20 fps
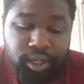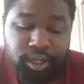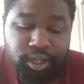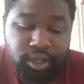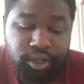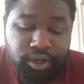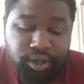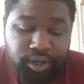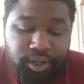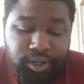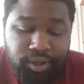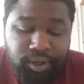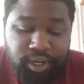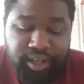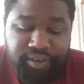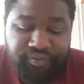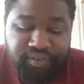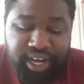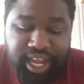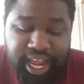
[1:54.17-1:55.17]
Do you
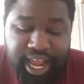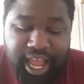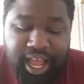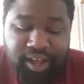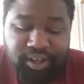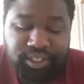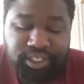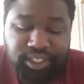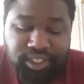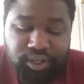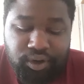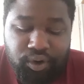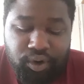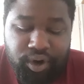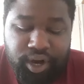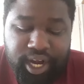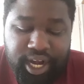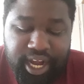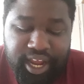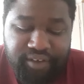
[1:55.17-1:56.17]
live in a house
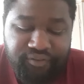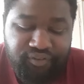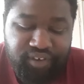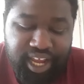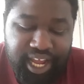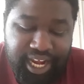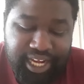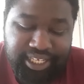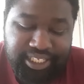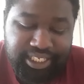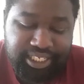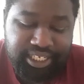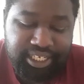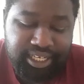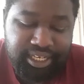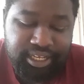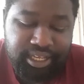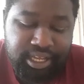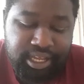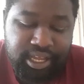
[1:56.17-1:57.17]
or in a flat?
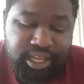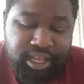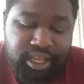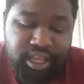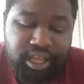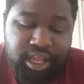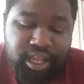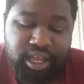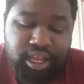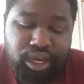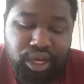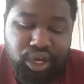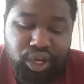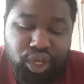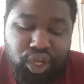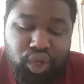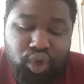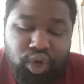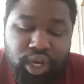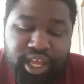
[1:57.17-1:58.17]
Do
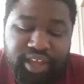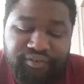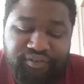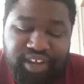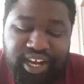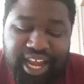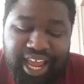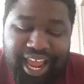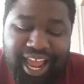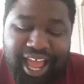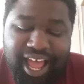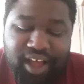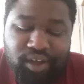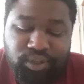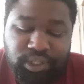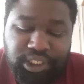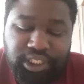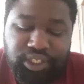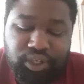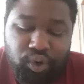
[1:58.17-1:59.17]
you live in a
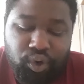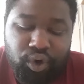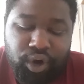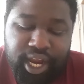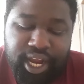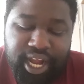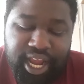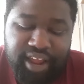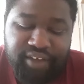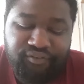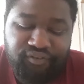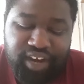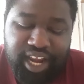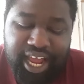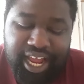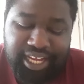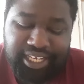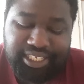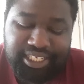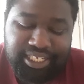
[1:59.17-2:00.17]
house or in a
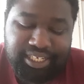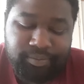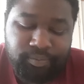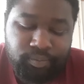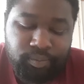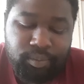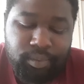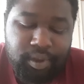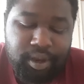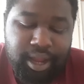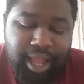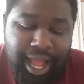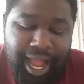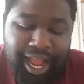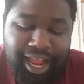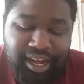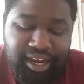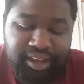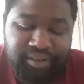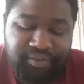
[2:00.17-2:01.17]
flat? I
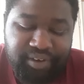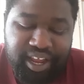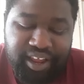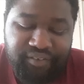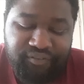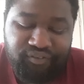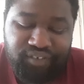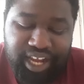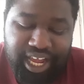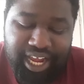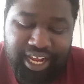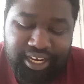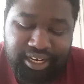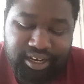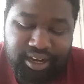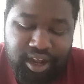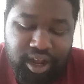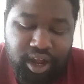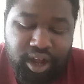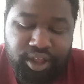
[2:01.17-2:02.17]
live in a
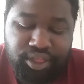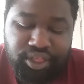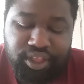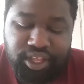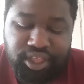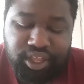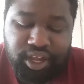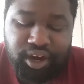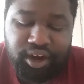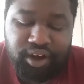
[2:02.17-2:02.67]
flat on the third